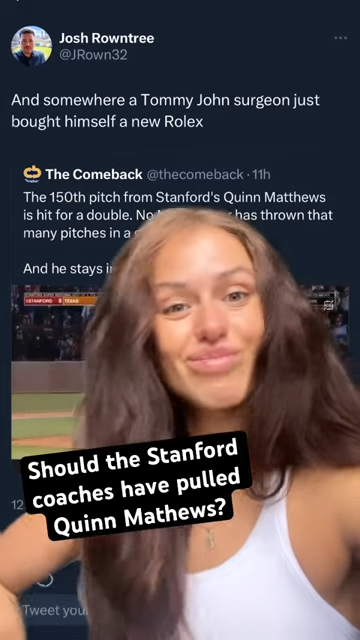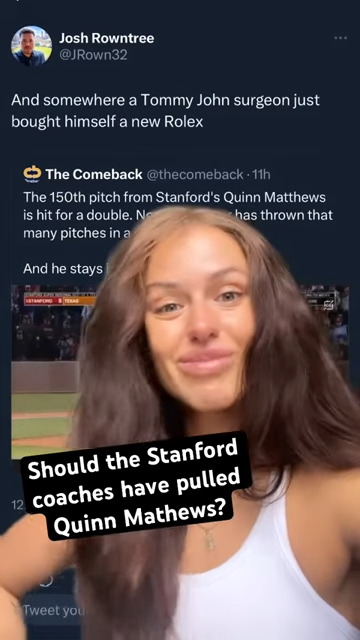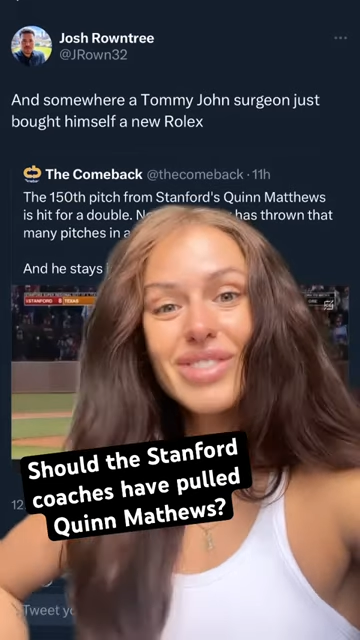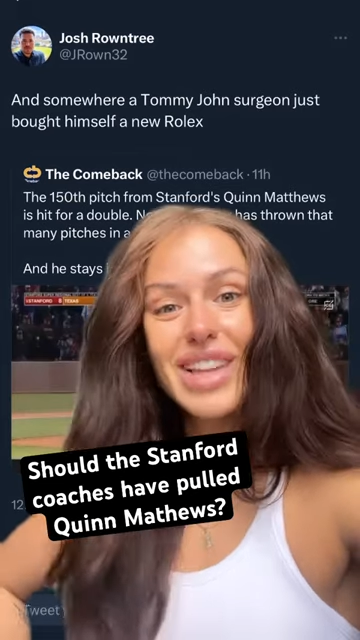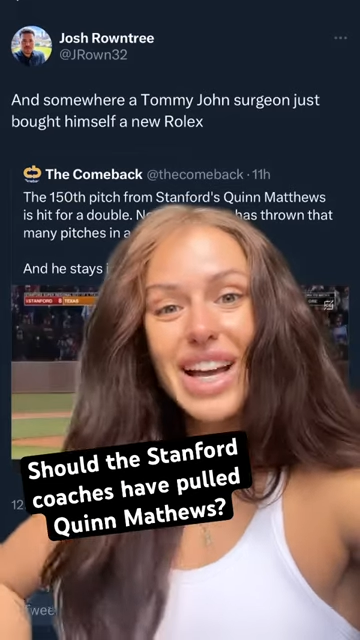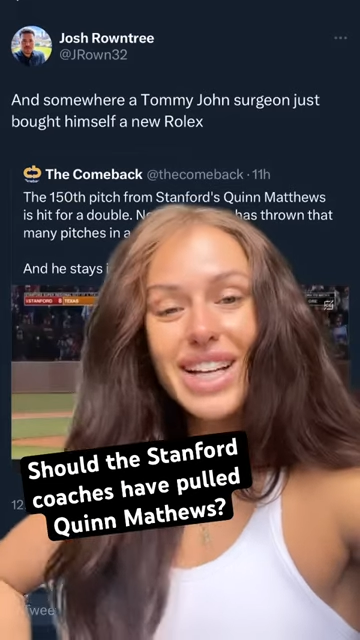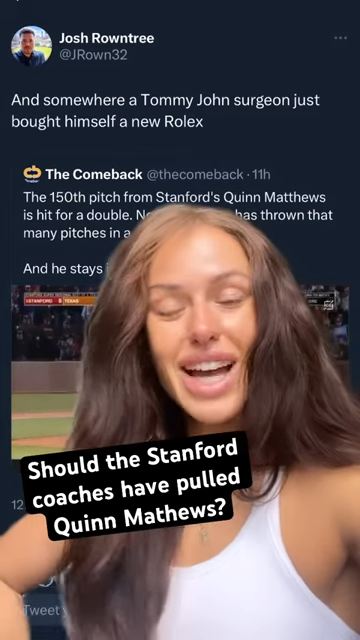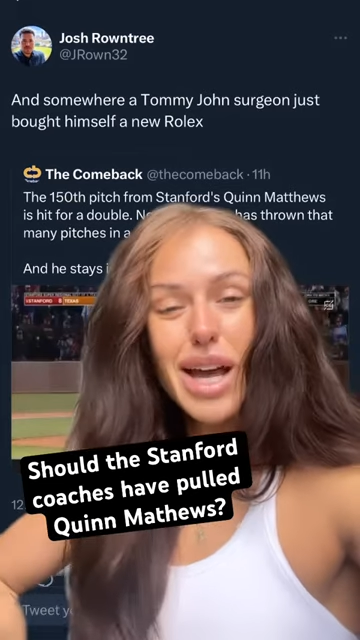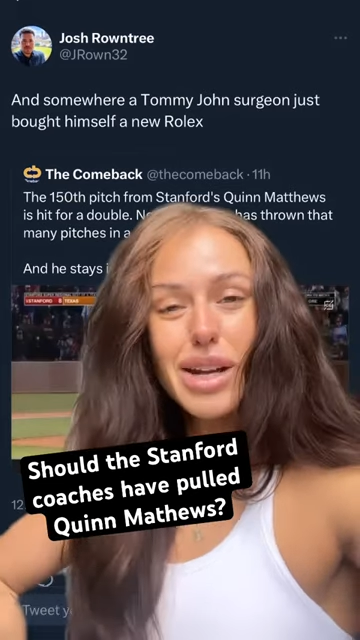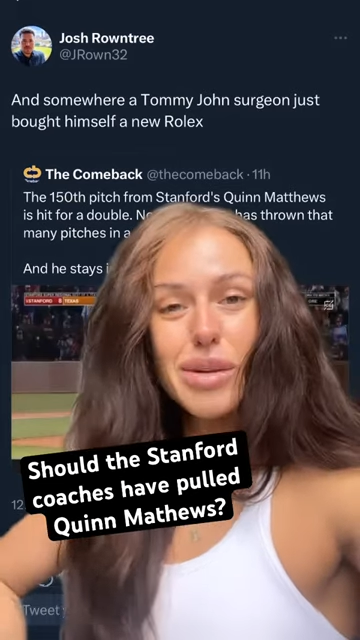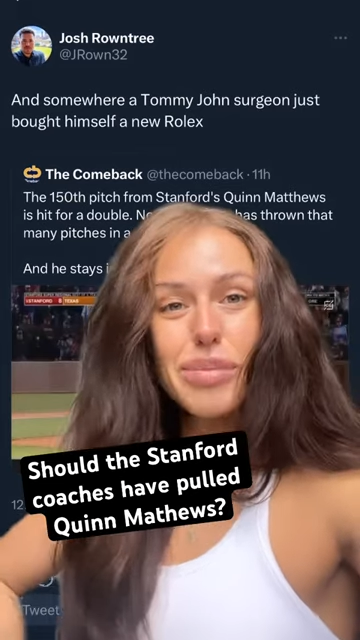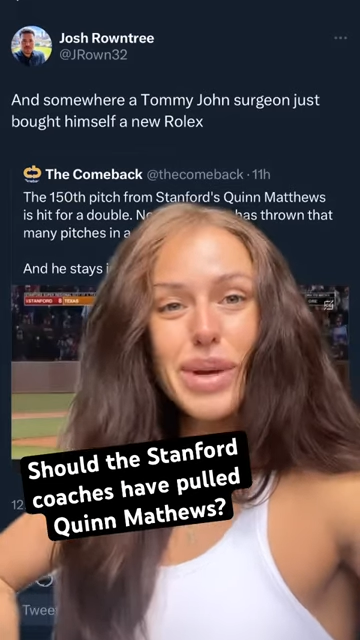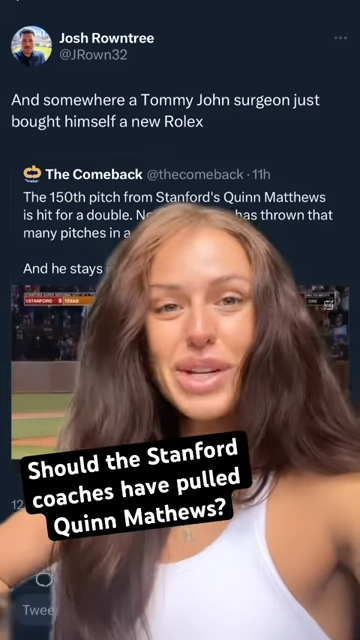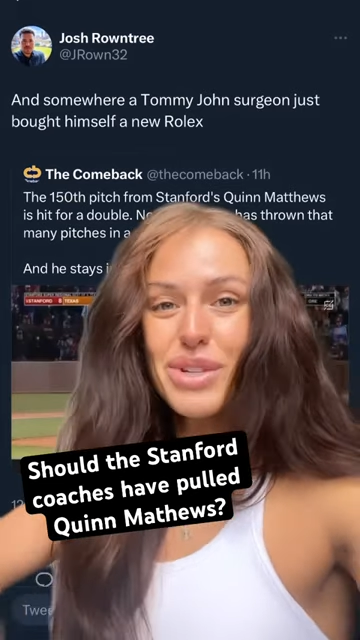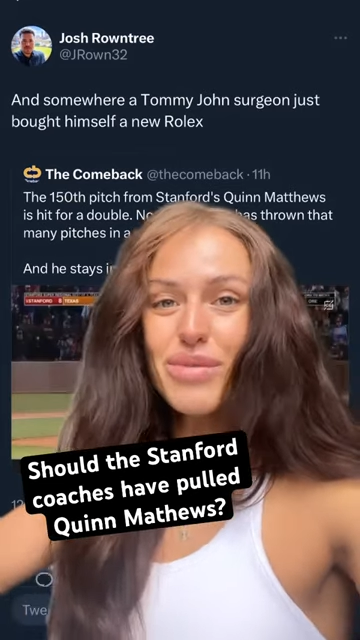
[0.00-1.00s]
that kind of
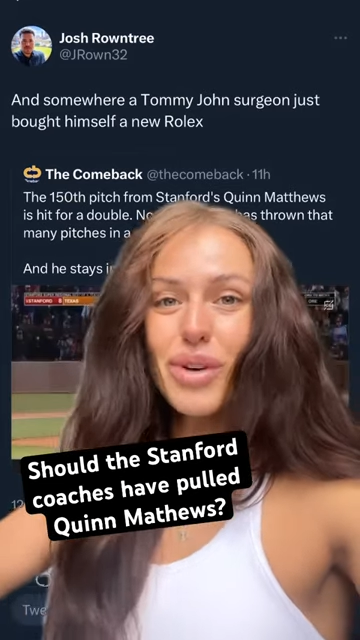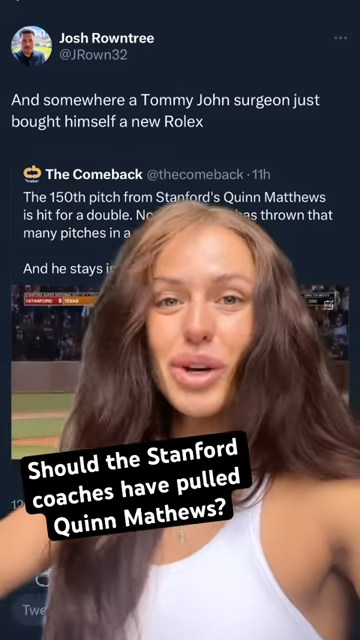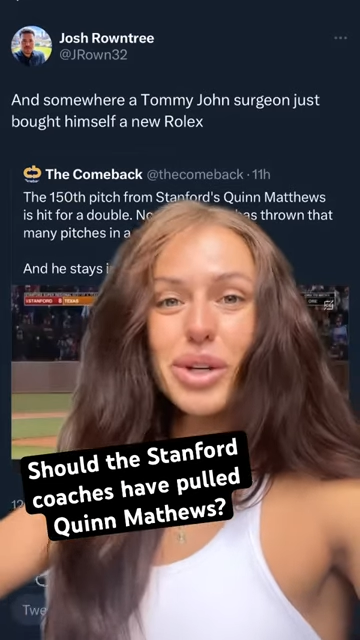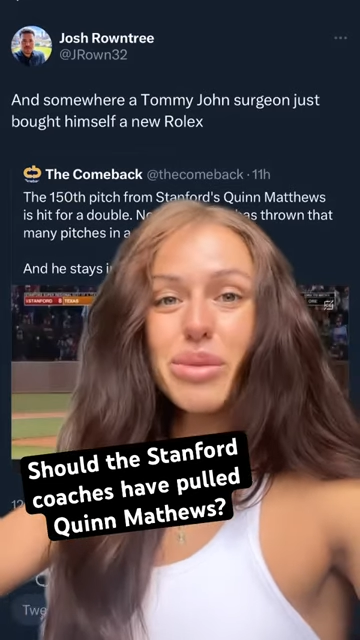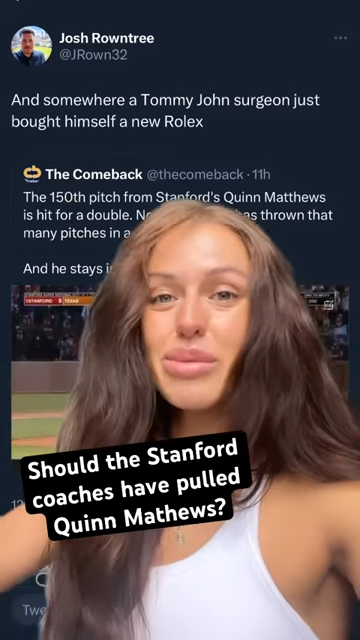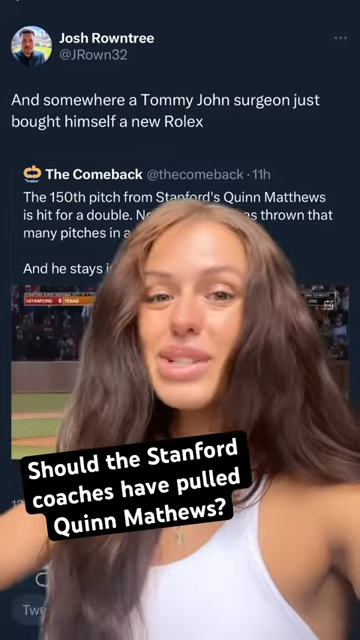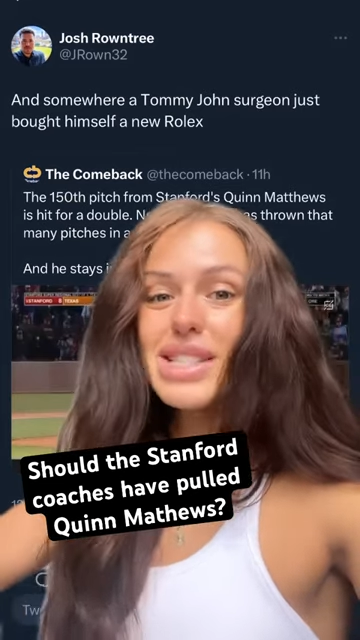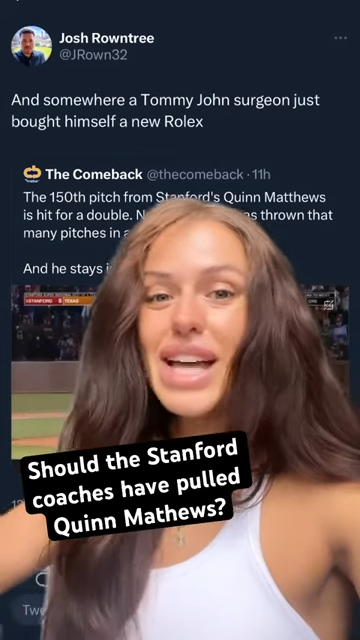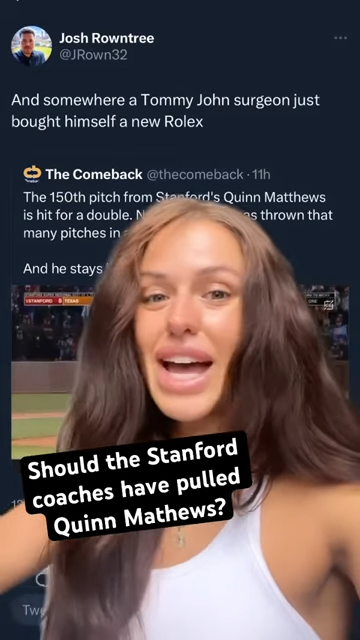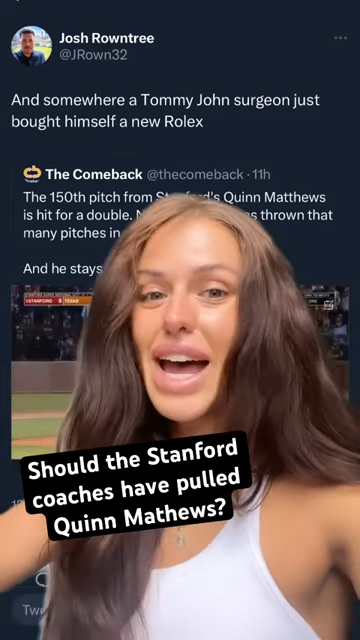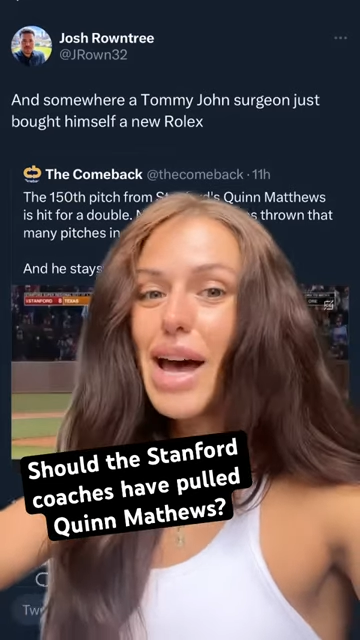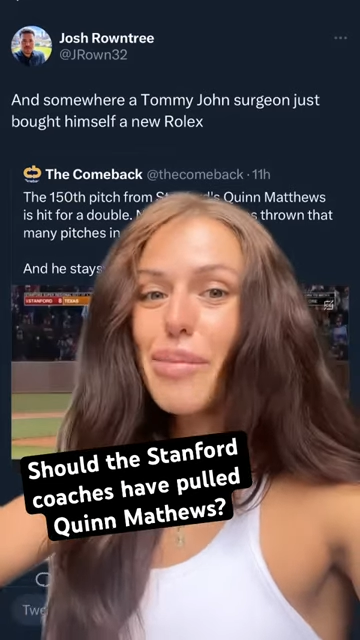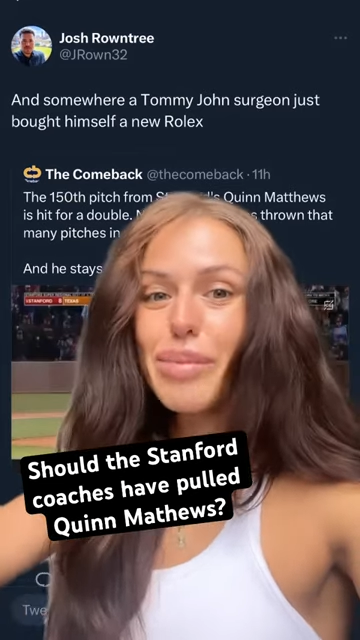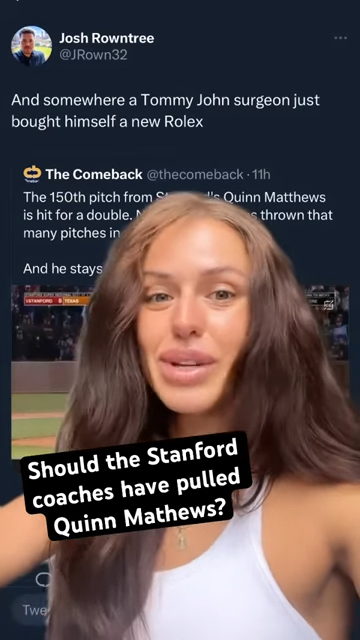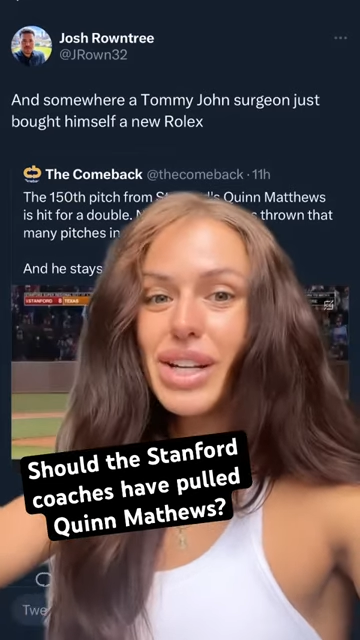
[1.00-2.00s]
pitch volume does not
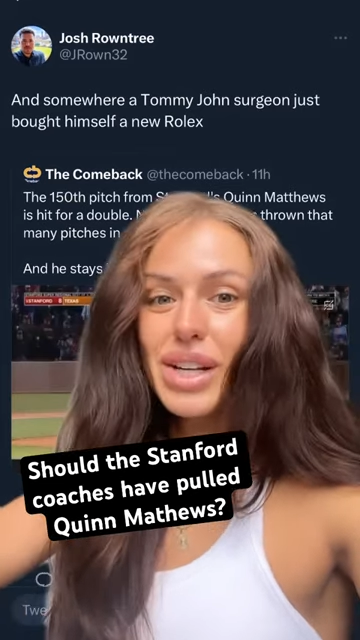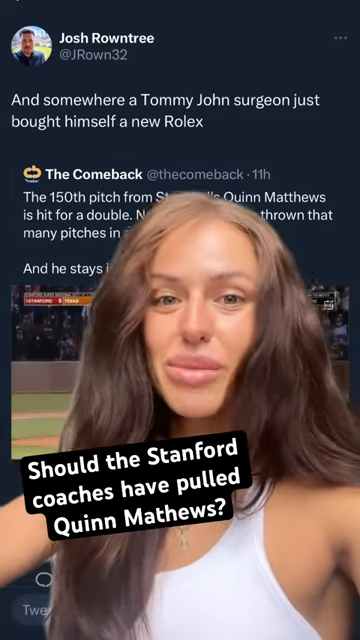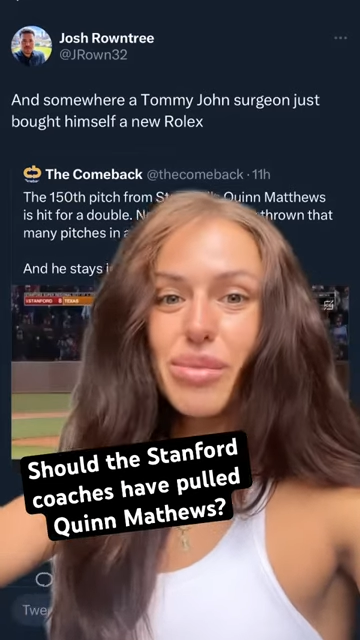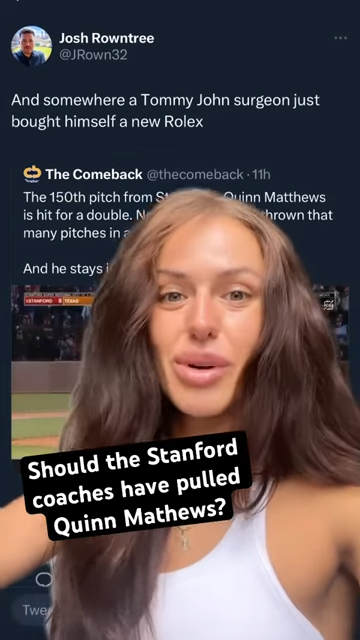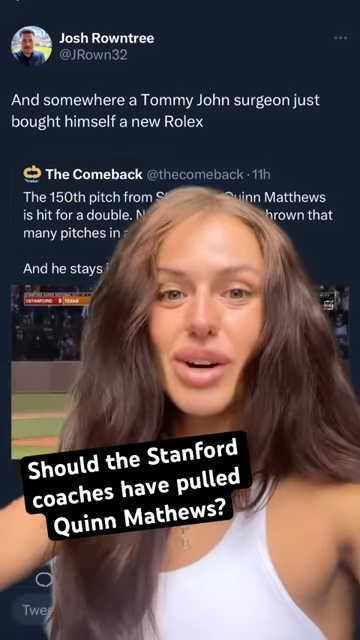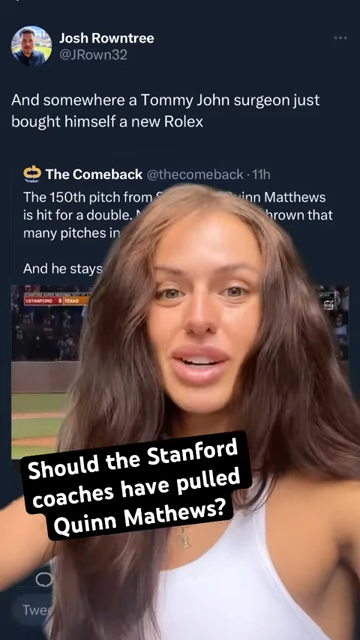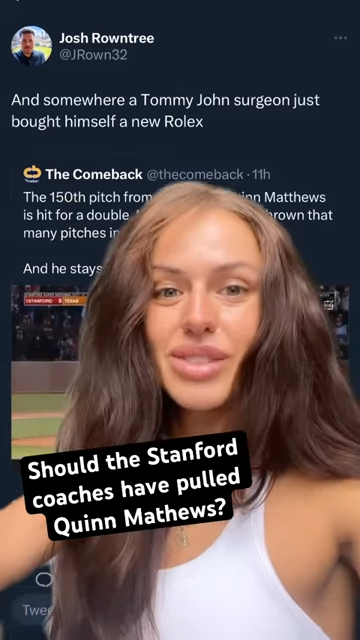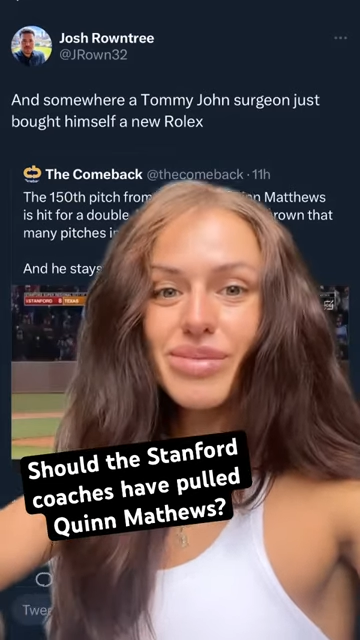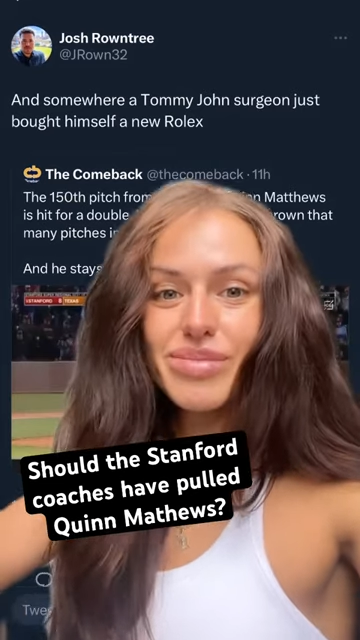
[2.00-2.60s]
happen anymore.